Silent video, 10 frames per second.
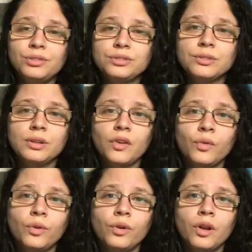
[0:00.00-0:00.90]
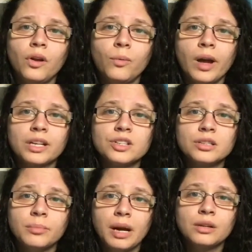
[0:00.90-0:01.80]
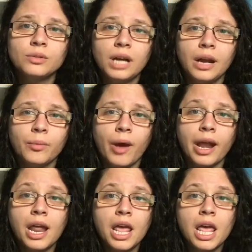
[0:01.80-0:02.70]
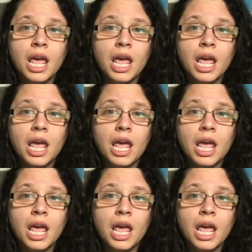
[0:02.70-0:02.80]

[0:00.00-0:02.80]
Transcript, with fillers: I also will watch the Bakugan one,